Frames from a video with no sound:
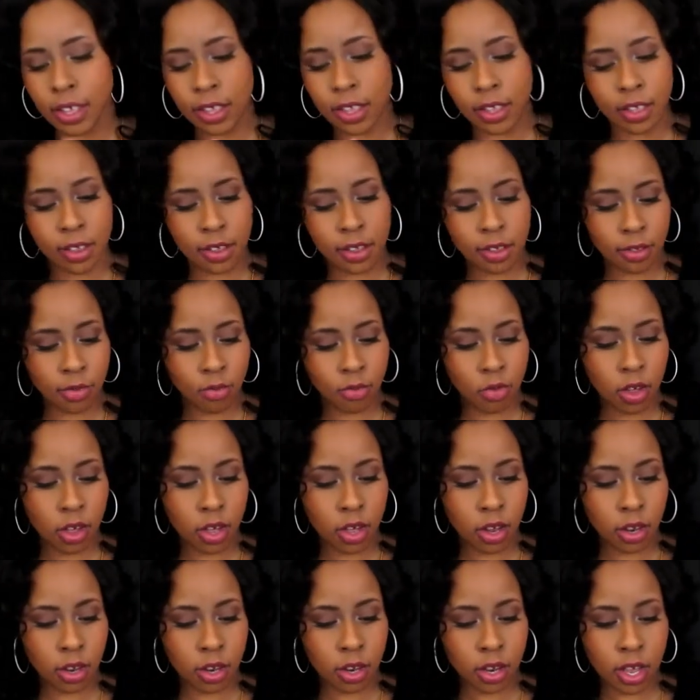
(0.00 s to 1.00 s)
is, what
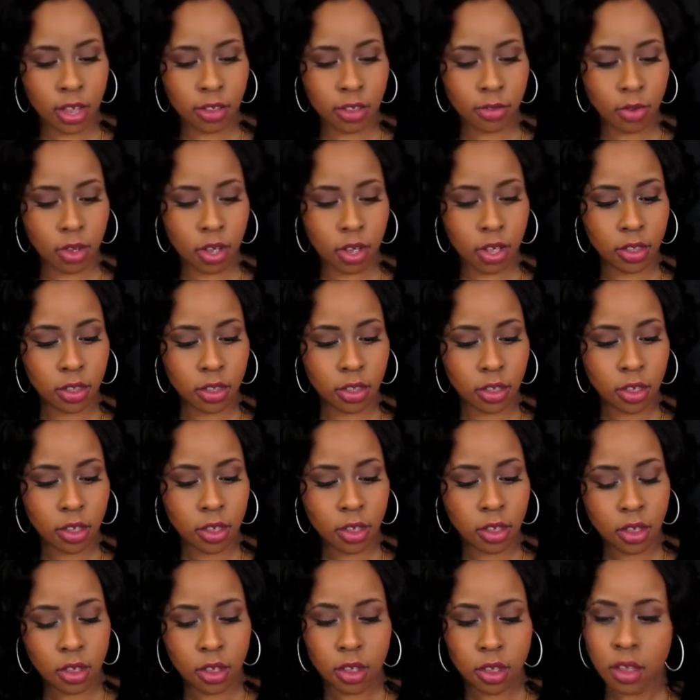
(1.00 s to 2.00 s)
color did I swatch?
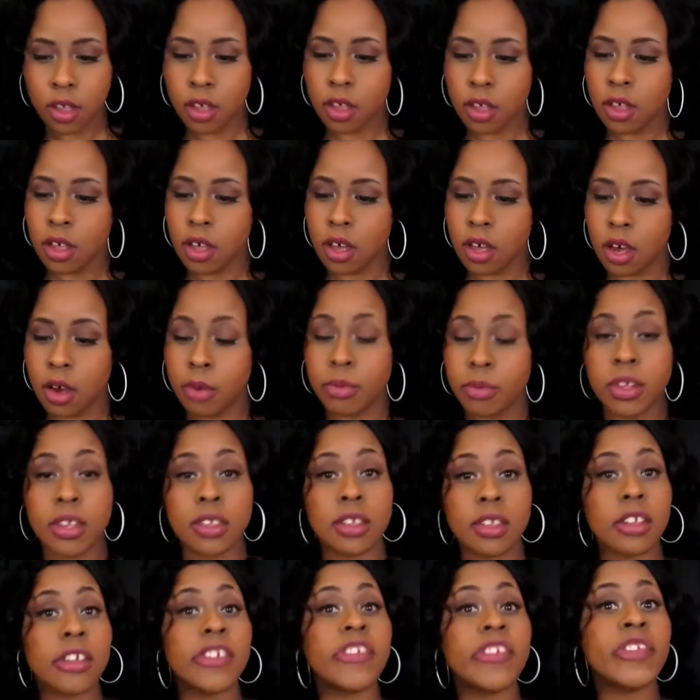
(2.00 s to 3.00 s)

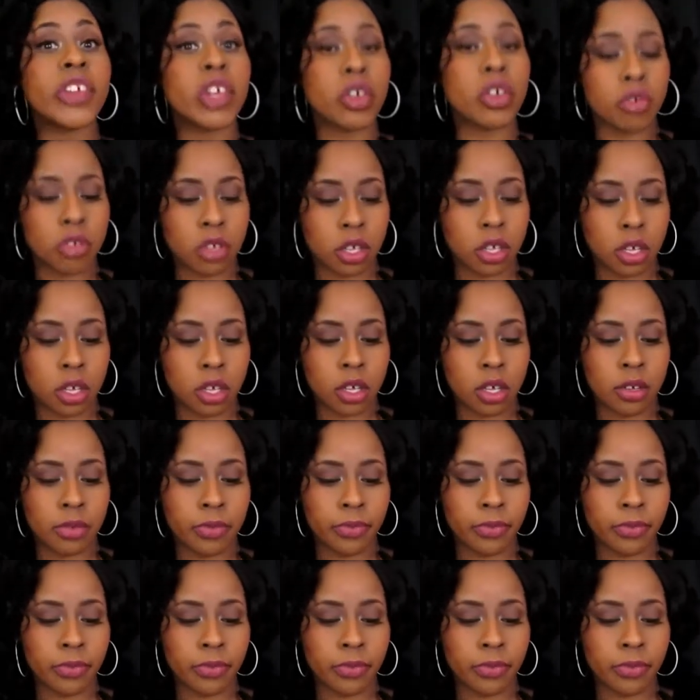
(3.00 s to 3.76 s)
This is fuchsia.